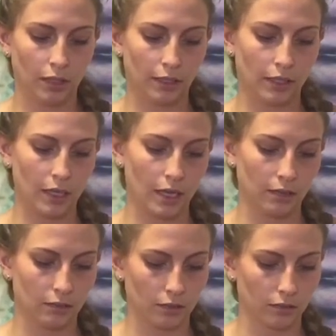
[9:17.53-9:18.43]
at the
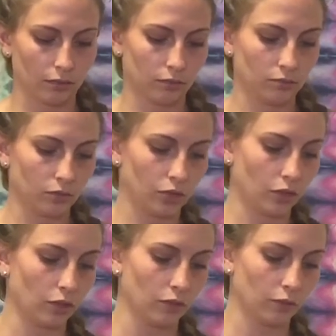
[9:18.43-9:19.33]
end. I'll show
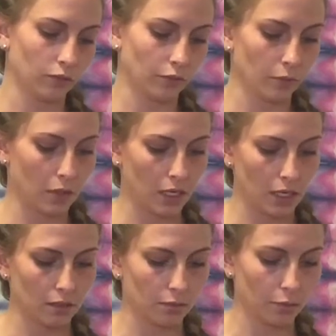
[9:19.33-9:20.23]
you from the
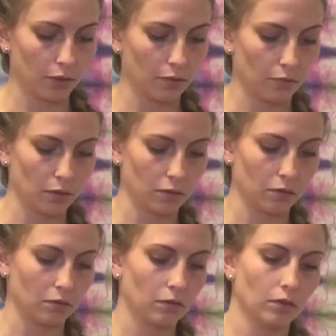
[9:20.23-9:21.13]
end point of view.